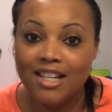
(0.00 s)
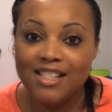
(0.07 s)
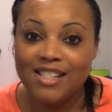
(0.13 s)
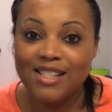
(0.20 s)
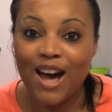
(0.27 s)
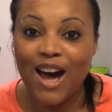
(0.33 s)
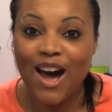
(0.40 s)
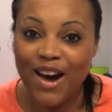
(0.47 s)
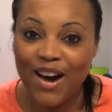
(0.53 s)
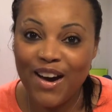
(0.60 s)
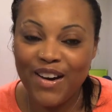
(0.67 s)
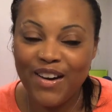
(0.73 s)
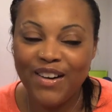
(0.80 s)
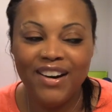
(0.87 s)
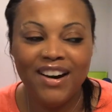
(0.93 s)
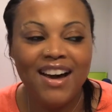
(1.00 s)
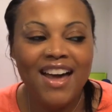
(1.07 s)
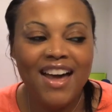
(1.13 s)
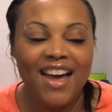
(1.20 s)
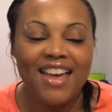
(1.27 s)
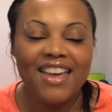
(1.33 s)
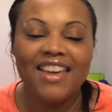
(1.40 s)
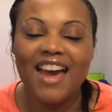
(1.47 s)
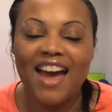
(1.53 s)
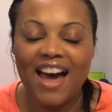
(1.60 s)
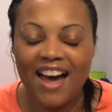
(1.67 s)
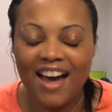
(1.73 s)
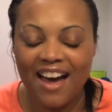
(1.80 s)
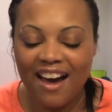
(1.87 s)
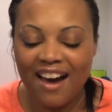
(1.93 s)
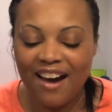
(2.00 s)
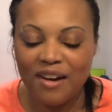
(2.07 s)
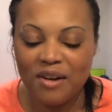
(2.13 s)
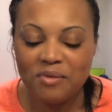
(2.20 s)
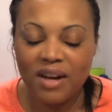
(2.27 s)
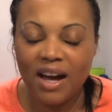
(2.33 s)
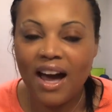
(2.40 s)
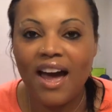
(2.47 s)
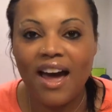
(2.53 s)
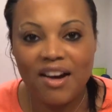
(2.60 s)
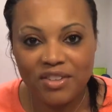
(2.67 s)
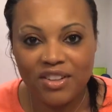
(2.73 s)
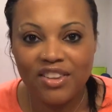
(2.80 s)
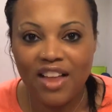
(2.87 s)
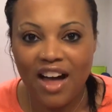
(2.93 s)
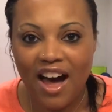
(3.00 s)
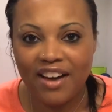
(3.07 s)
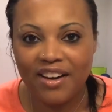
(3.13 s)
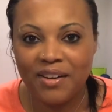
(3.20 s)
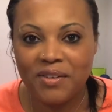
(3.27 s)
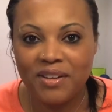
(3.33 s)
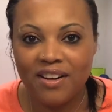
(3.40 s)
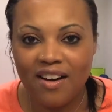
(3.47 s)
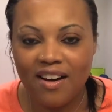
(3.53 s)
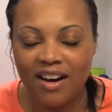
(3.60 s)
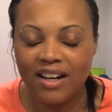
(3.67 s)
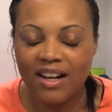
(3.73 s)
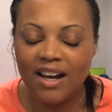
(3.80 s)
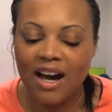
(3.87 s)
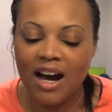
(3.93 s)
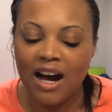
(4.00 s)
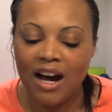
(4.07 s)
So yeah, I have a lot going on.